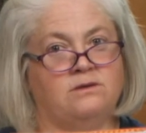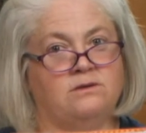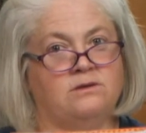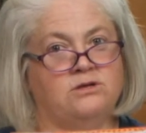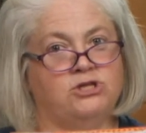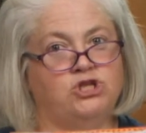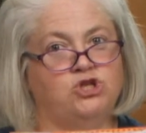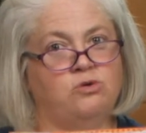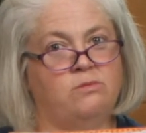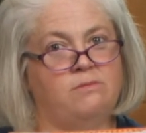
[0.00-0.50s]

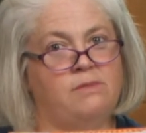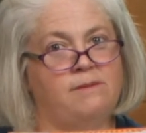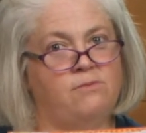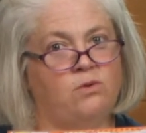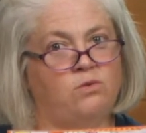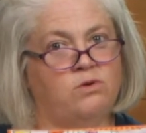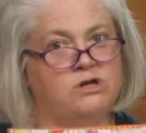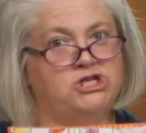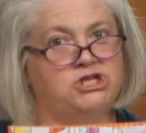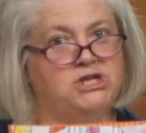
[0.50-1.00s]
Do you remember
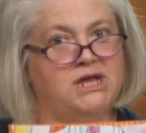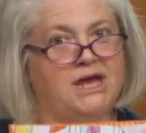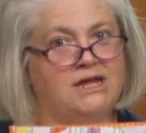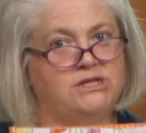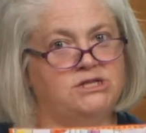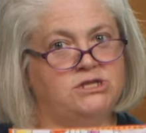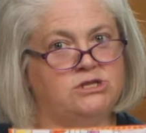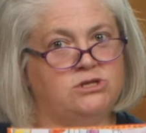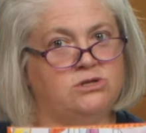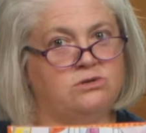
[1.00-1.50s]
what she had
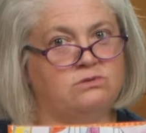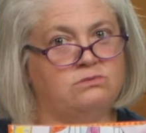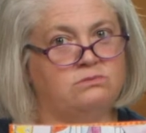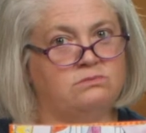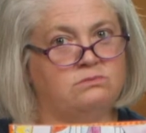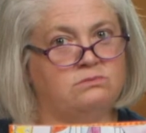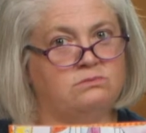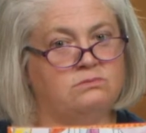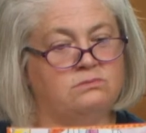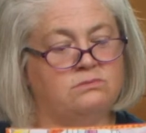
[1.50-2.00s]
to do?
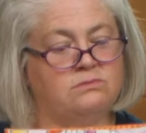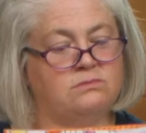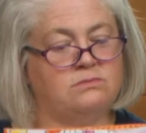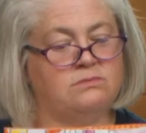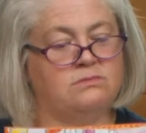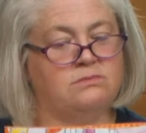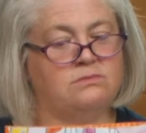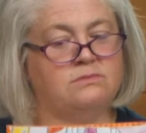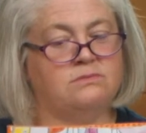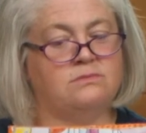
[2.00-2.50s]

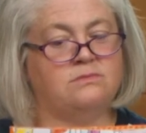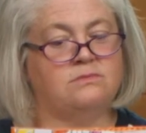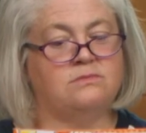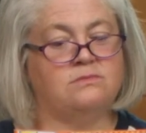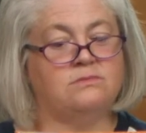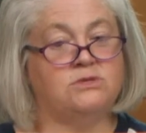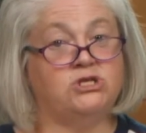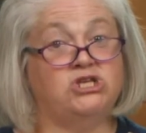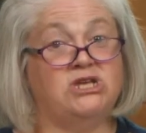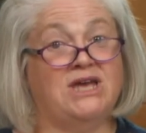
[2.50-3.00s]

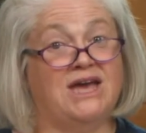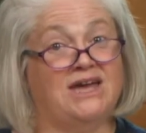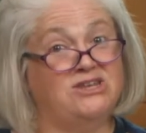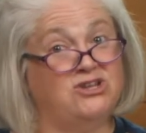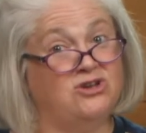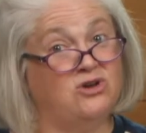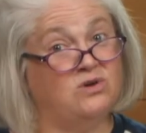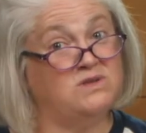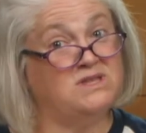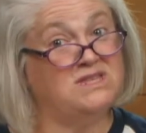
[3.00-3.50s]
She had to
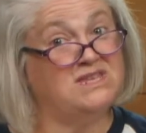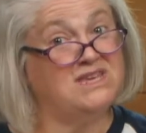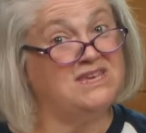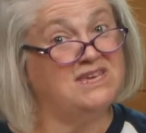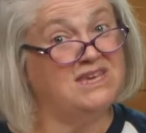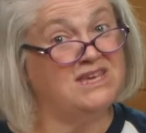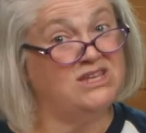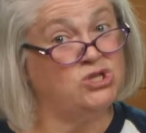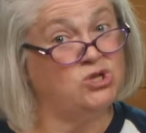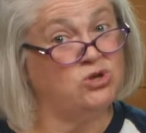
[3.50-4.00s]
go see
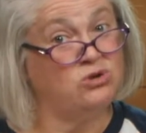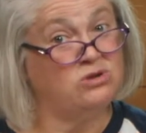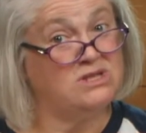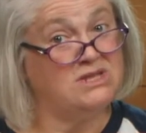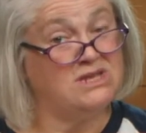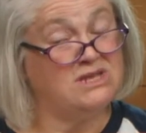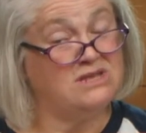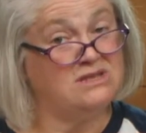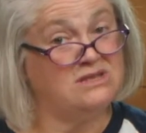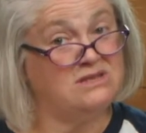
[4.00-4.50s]
King
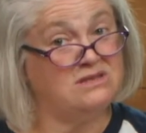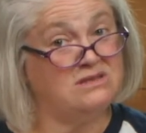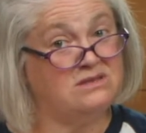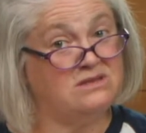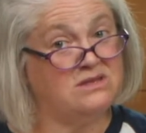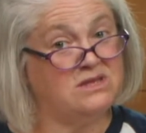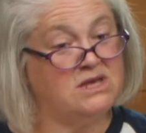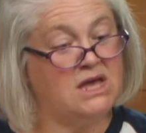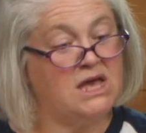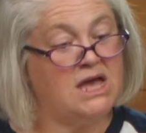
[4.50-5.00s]
Xerxes.
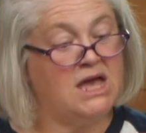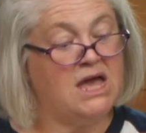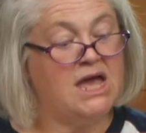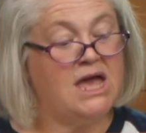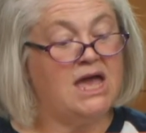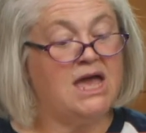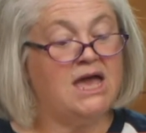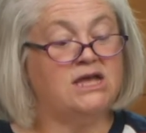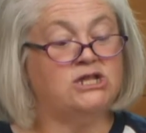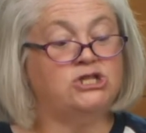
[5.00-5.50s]

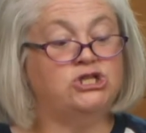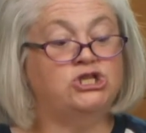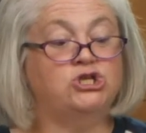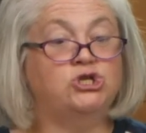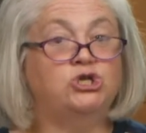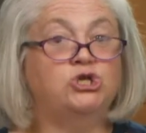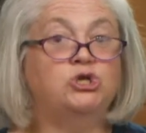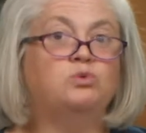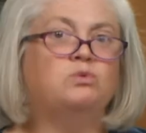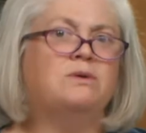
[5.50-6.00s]
And do
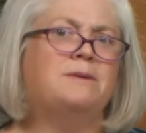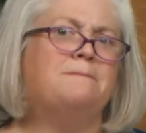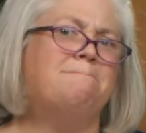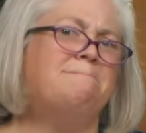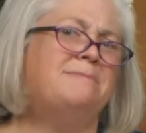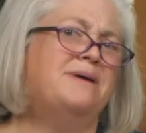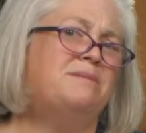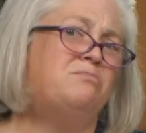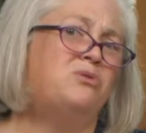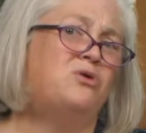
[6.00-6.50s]
you
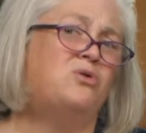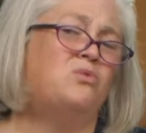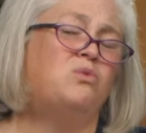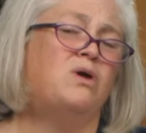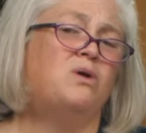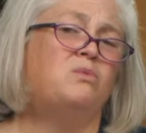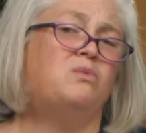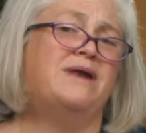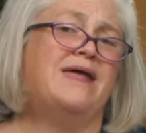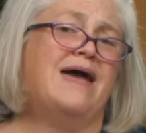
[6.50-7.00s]
remember
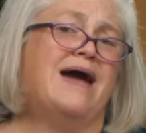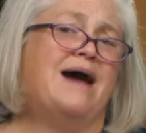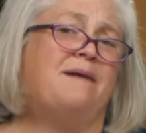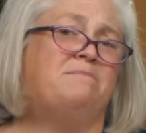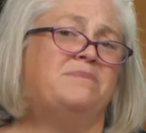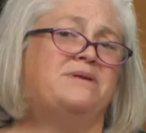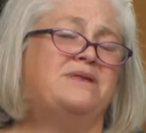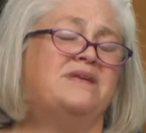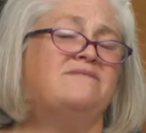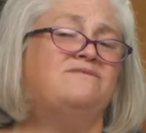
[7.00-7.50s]
what would
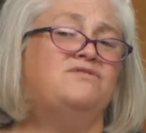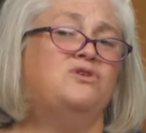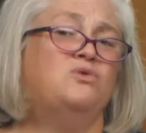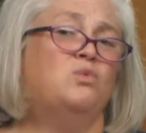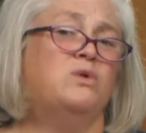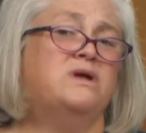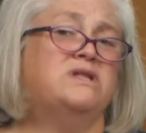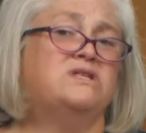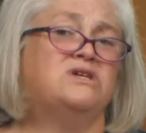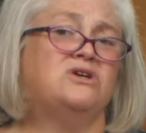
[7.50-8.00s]
happen if you
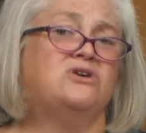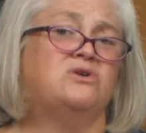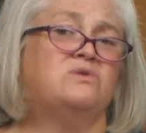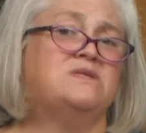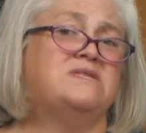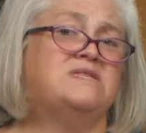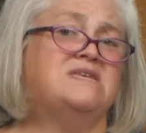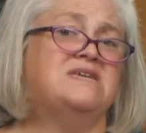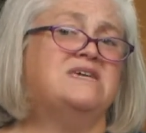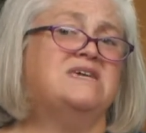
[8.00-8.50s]
went to go
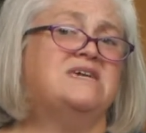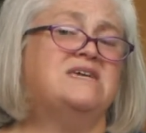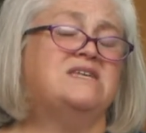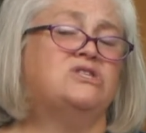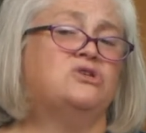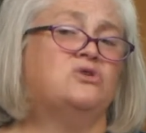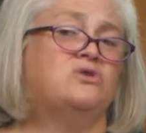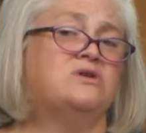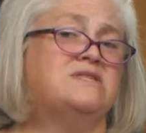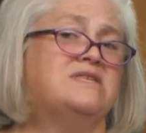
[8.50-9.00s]
see King
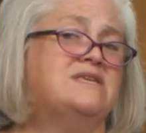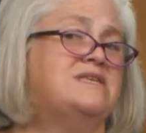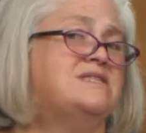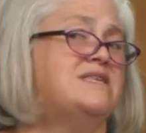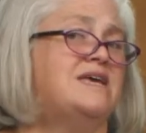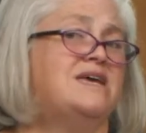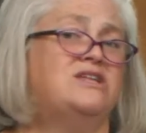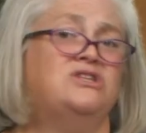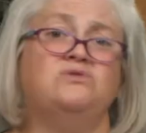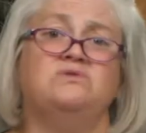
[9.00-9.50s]
Xerxes
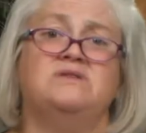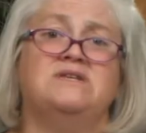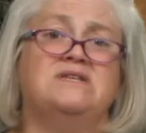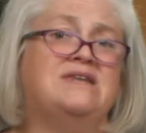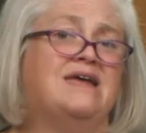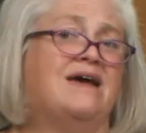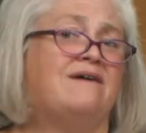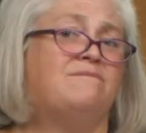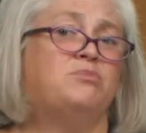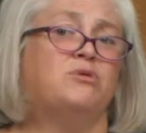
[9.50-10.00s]
and you didn't
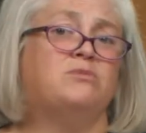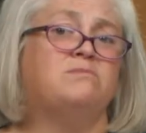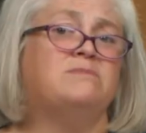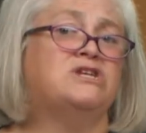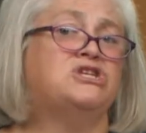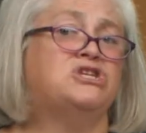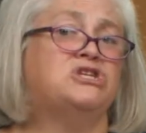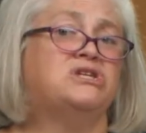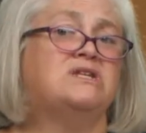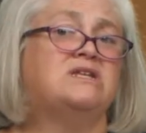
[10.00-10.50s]
have
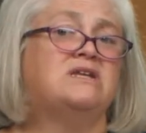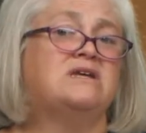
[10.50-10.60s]
permission?